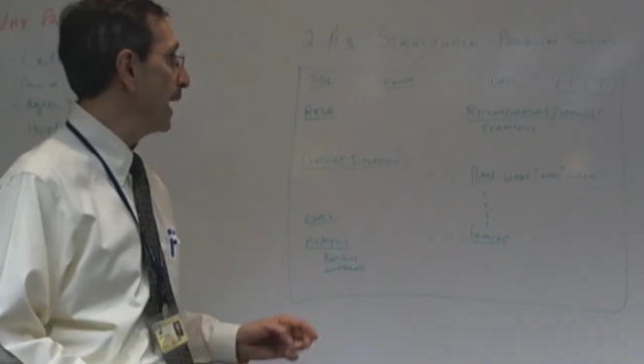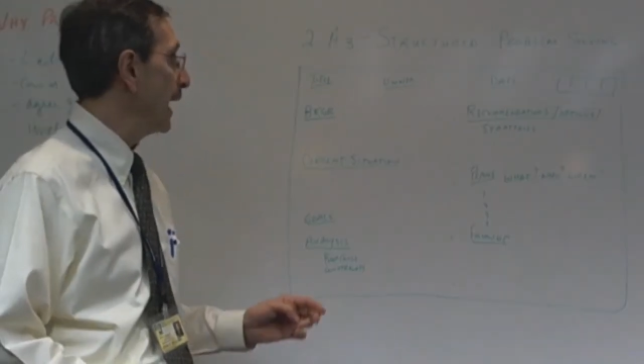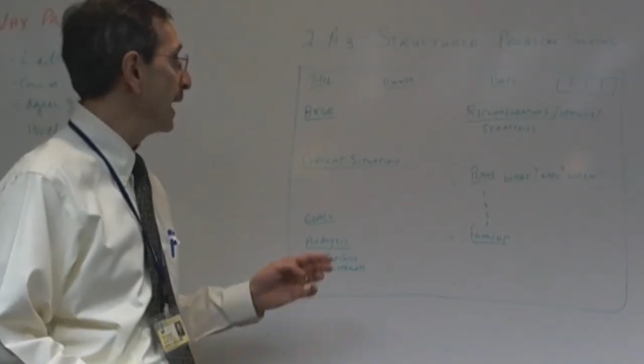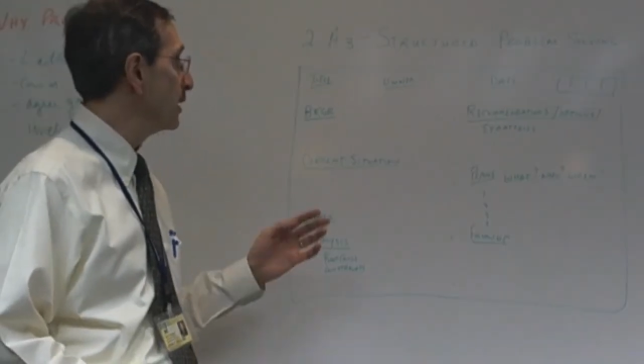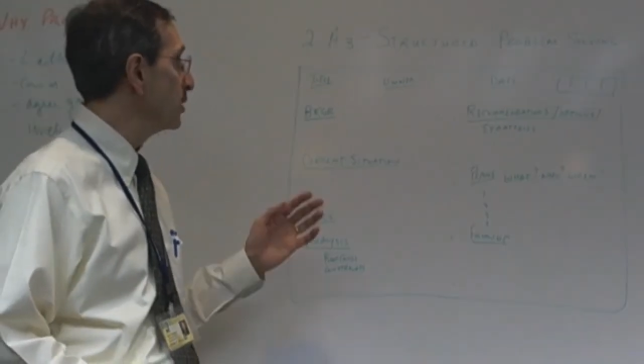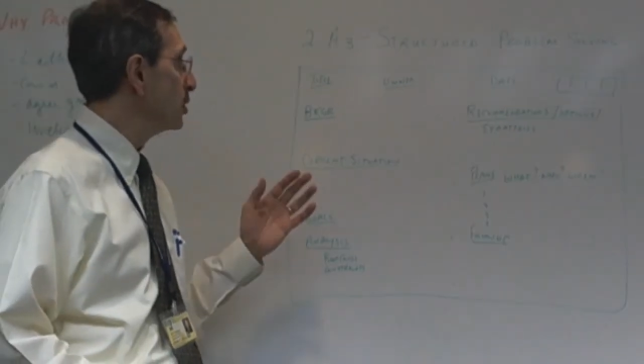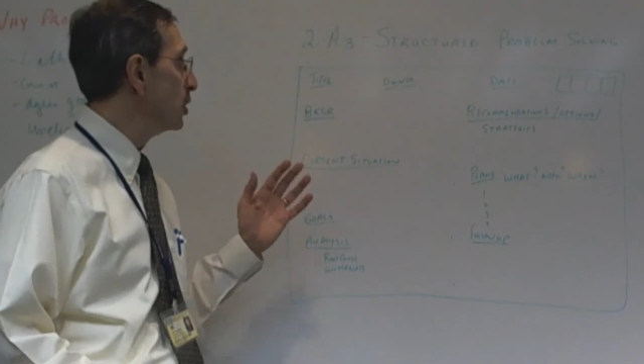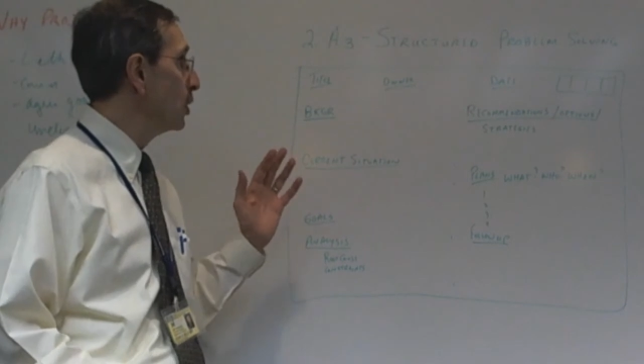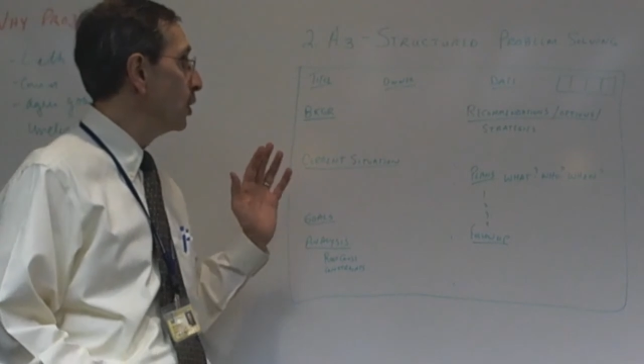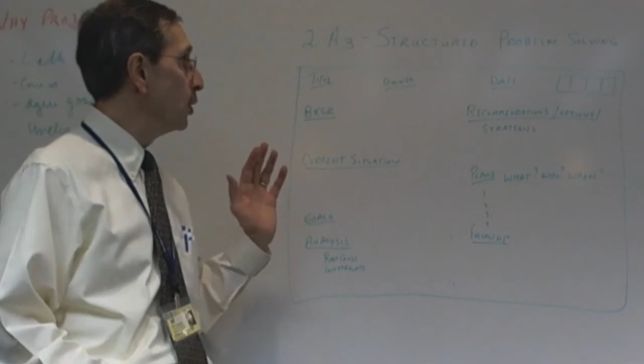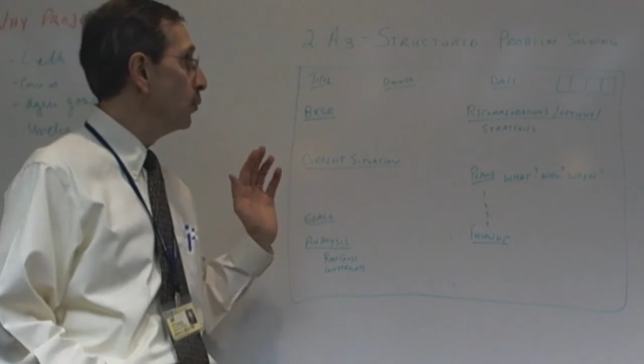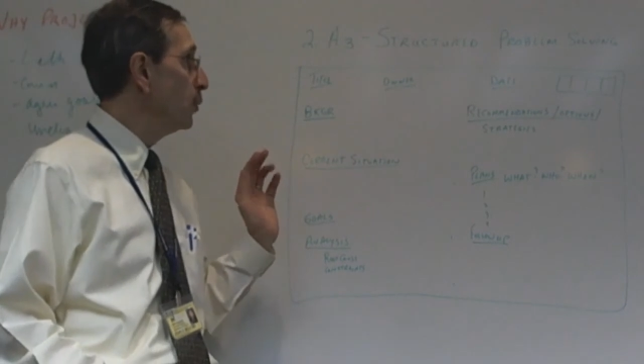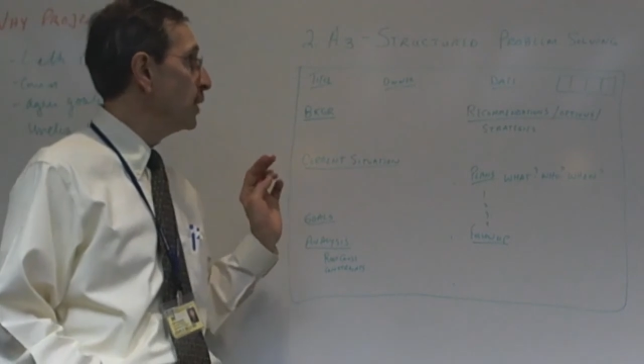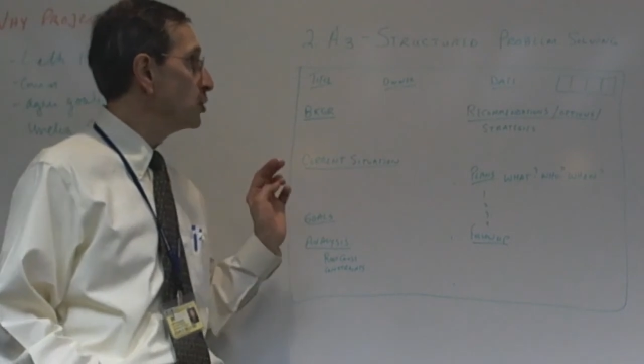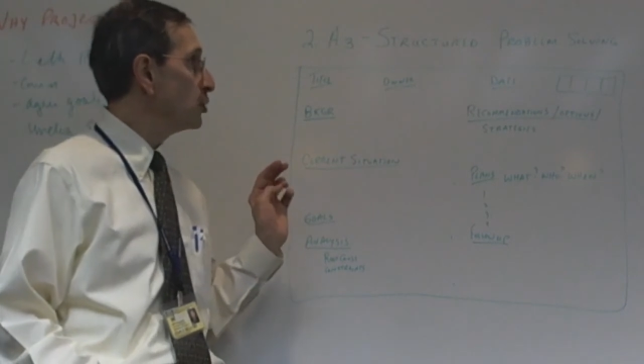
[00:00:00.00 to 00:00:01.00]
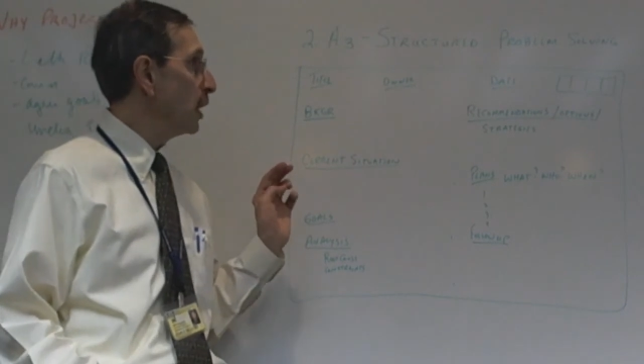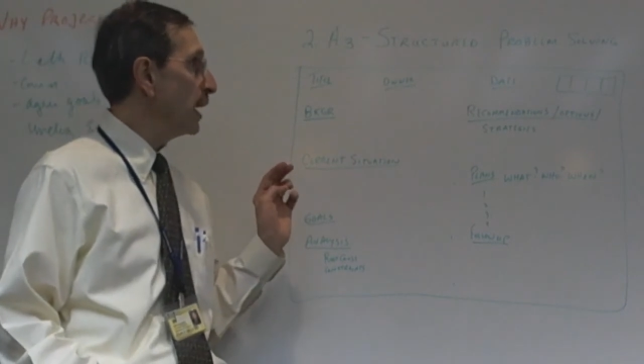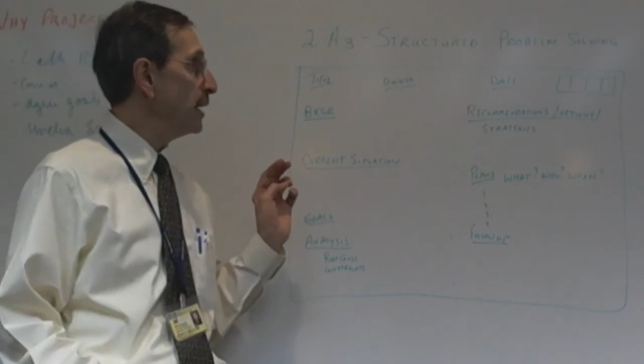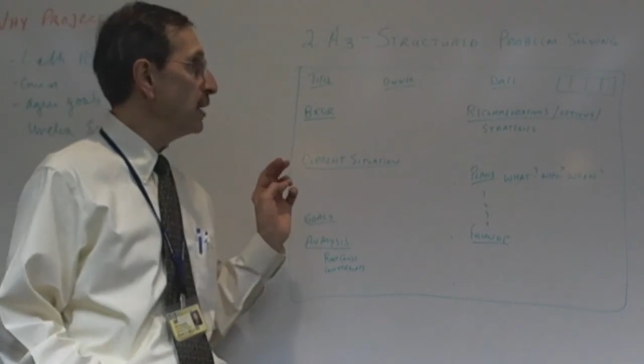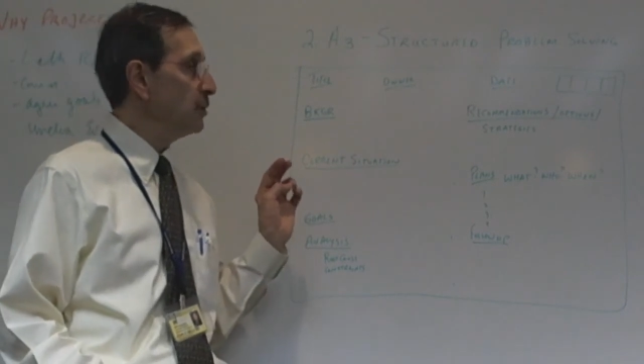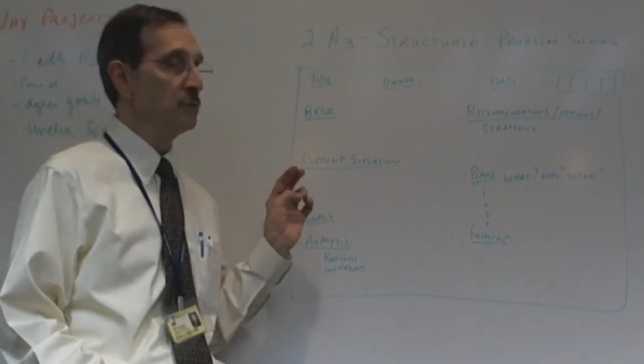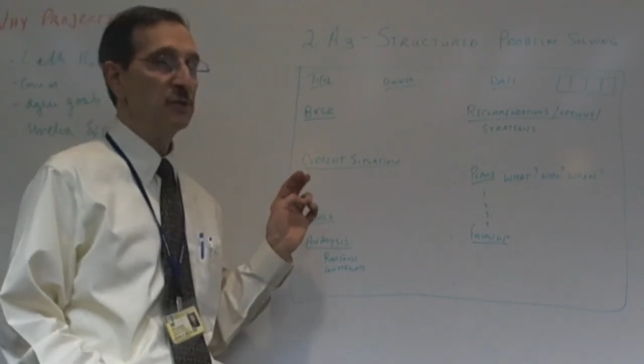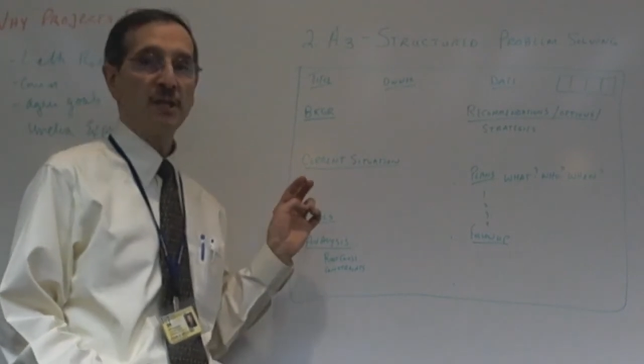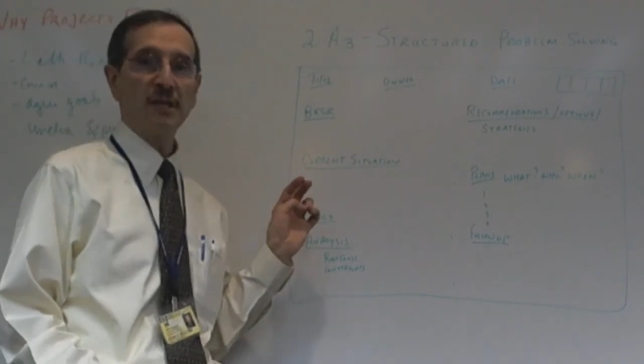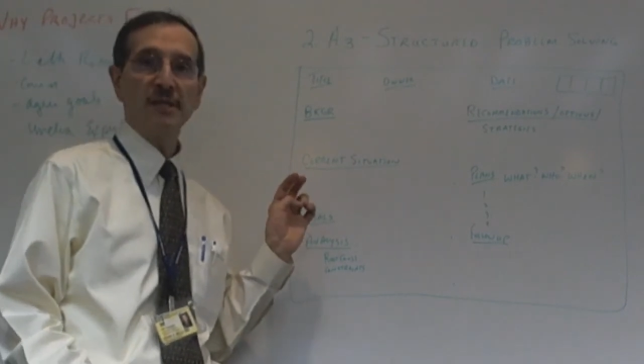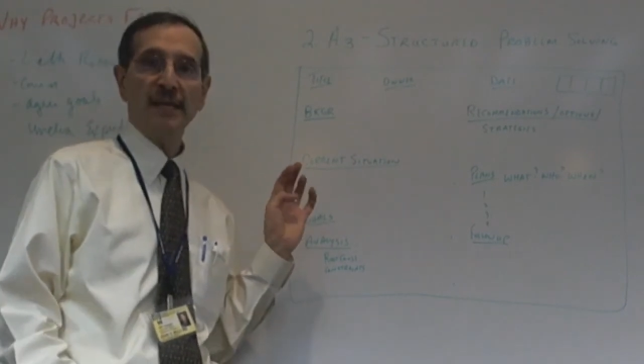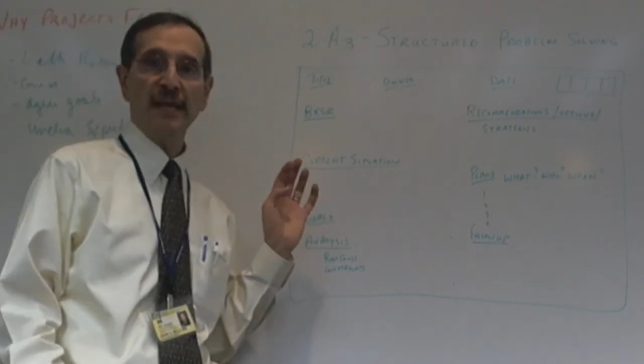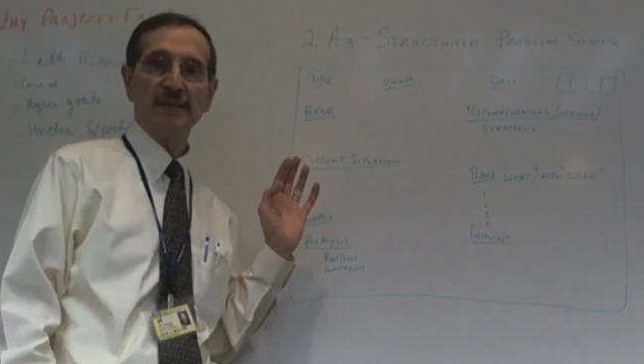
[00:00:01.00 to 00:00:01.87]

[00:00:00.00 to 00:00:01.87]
And we try to use this